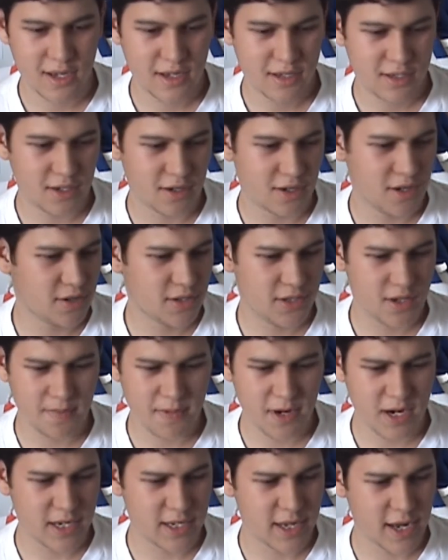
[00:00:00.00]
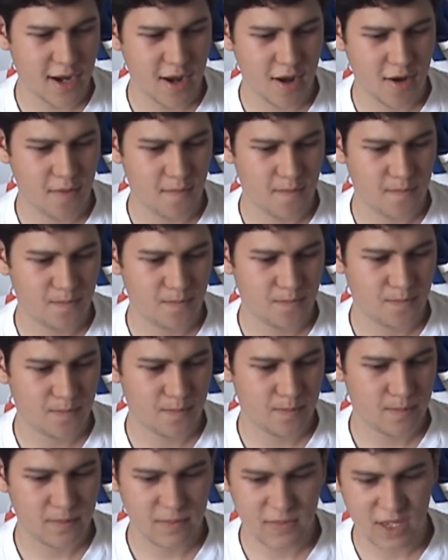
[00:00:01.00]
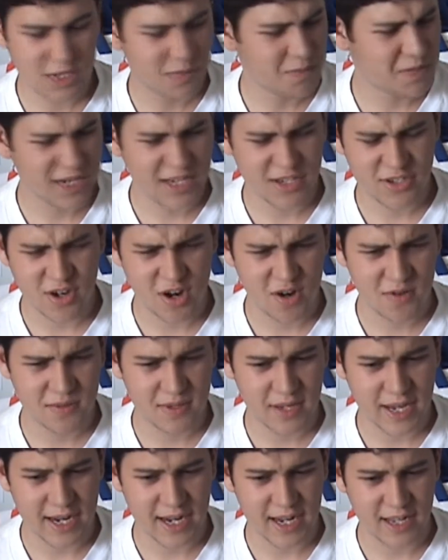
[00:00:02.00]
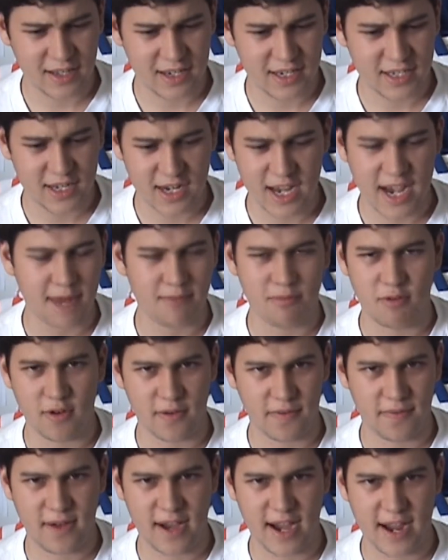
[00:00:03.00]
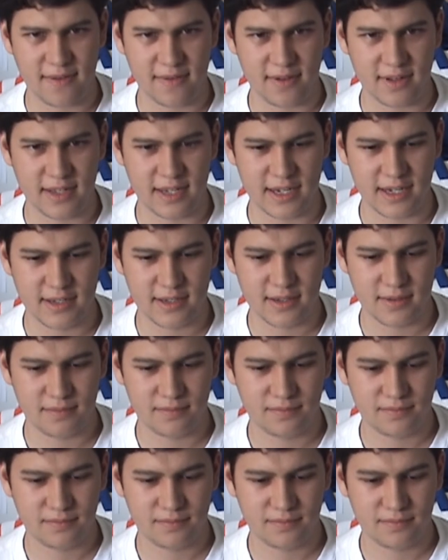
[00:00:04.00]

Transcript: So I knew a Super Nintendo, this one deserves like at least a 9.5 at least.